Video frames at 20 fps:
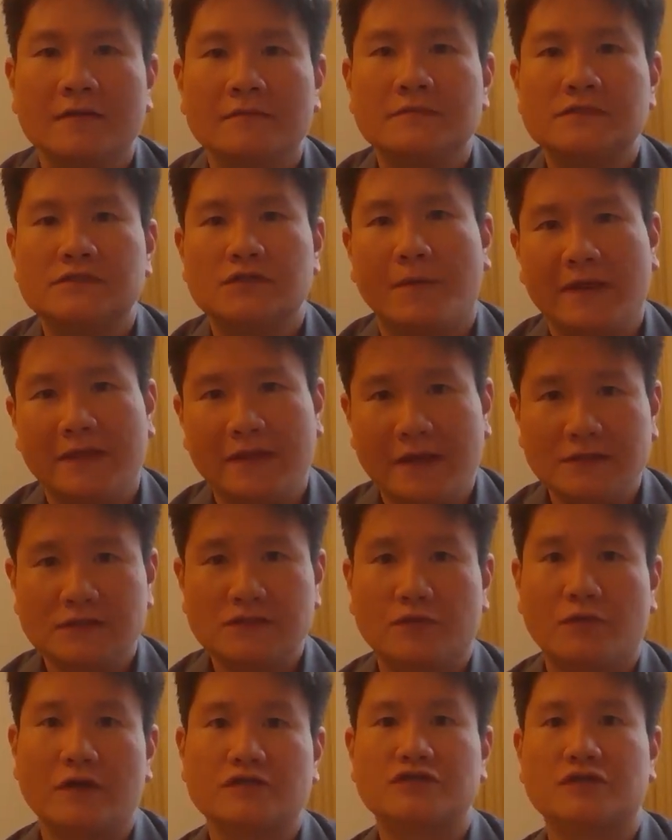So my next
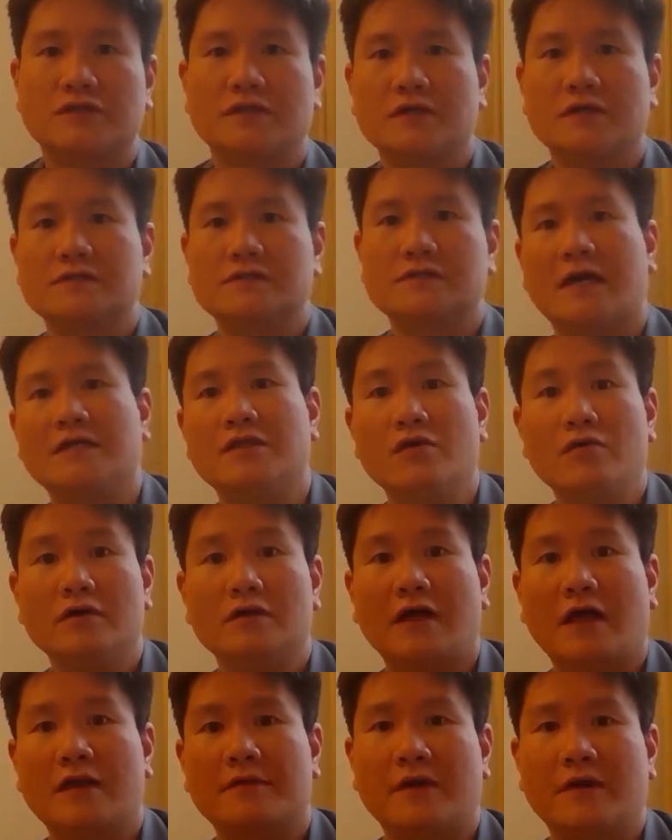question is, I know a
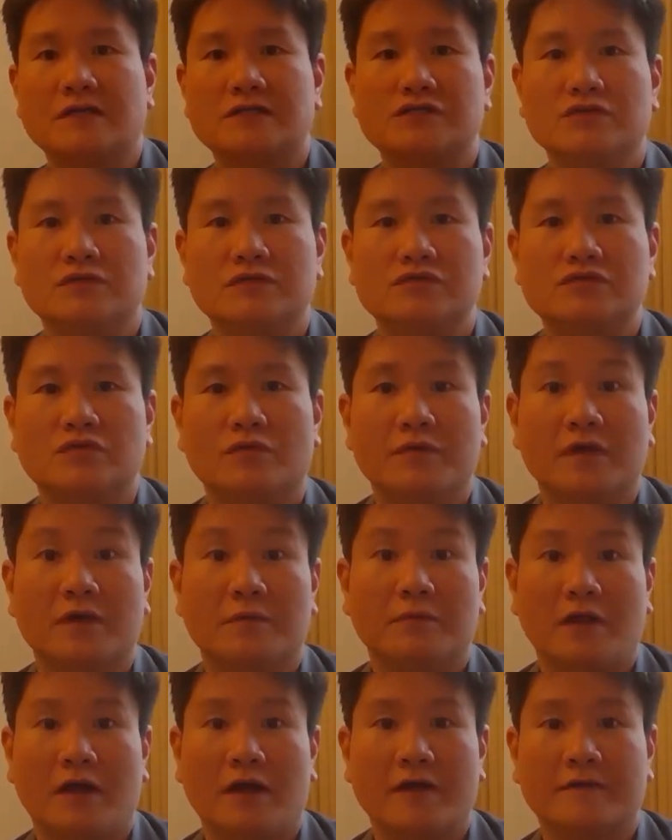lot of my students will be
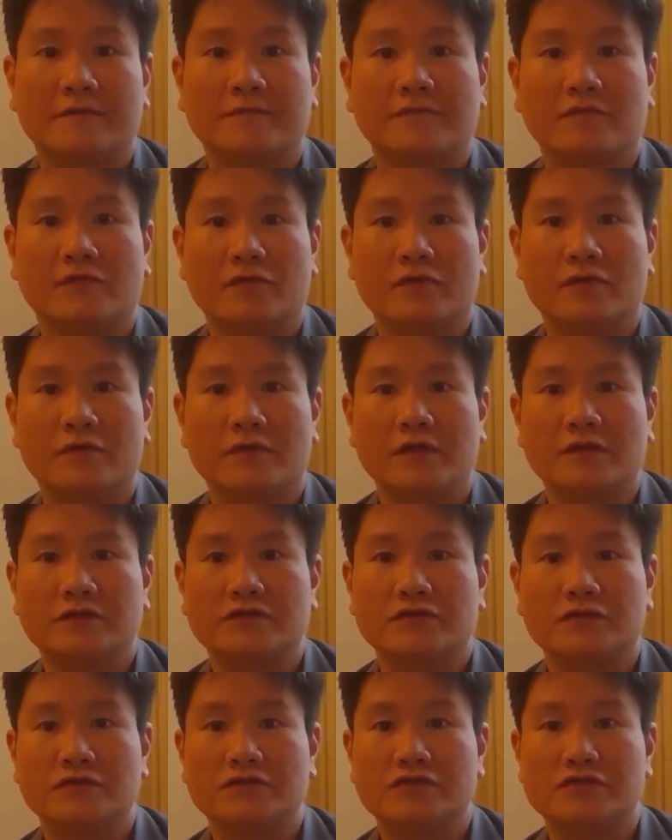applying for an
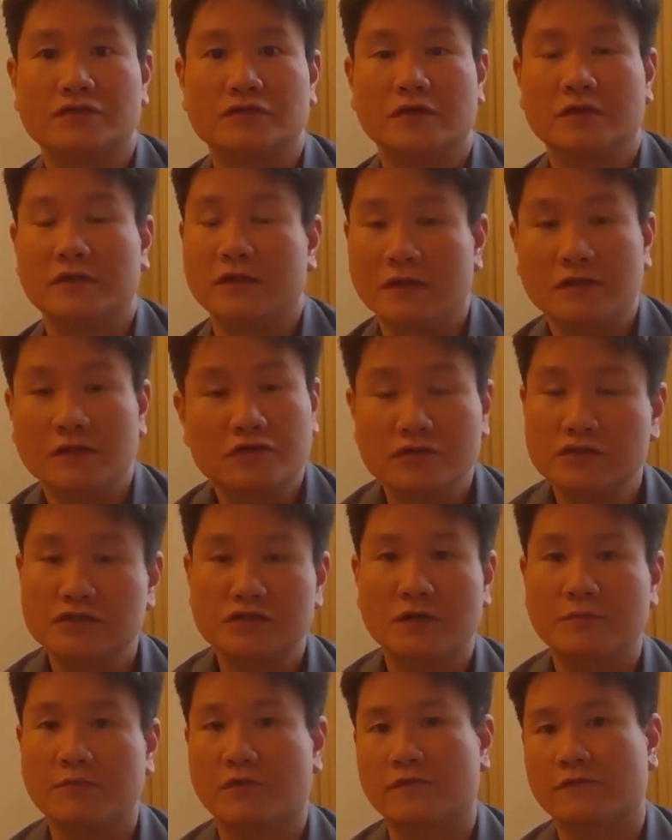
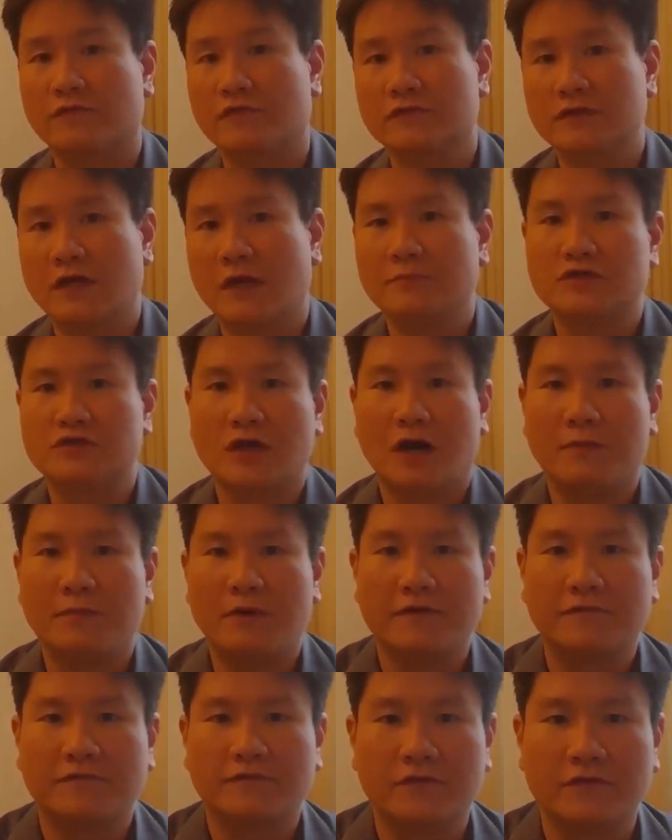internship or a full-time job
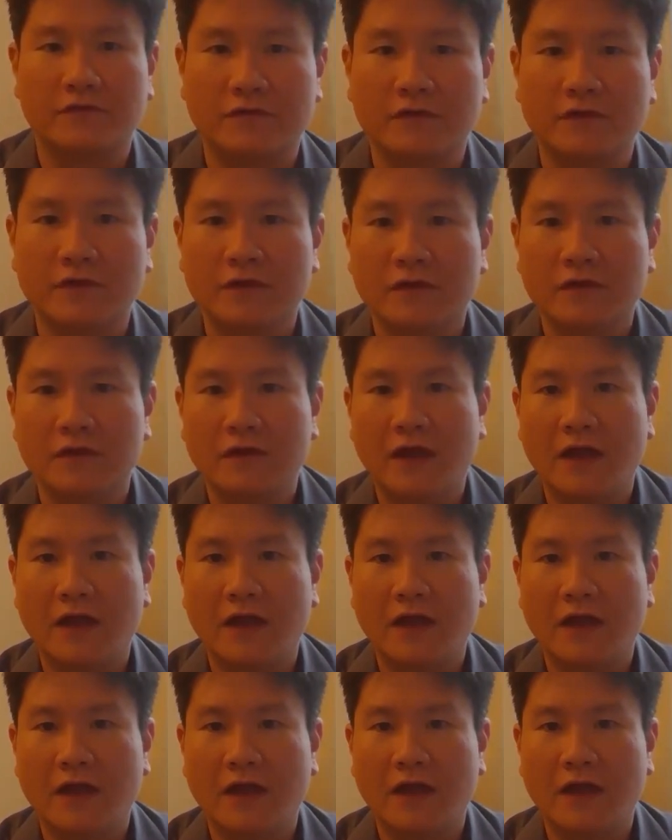offer
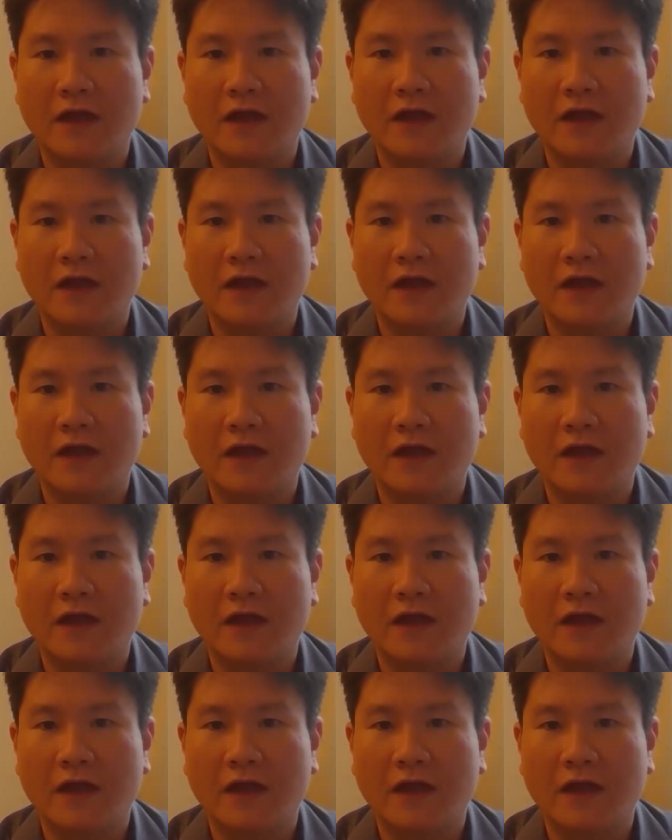at